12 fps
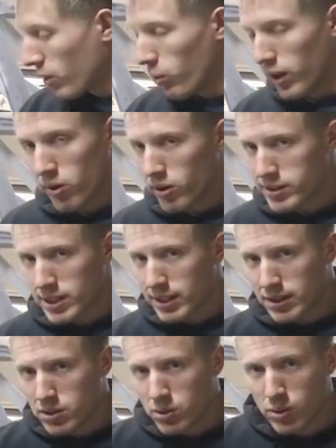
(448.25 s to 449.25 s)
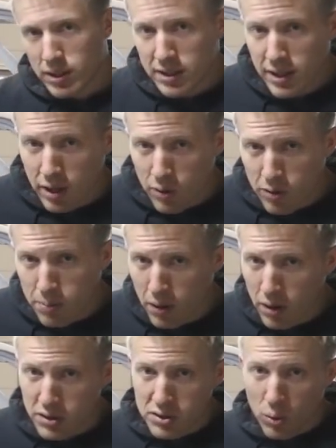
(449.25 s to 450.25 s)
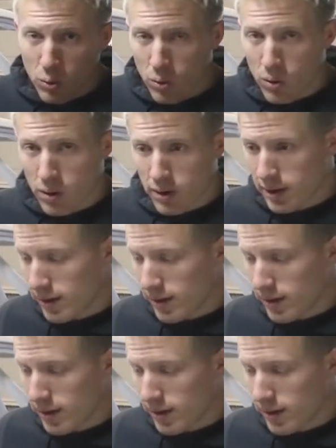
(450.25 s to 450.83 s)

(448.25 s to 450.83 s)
whether it's two continuous bars or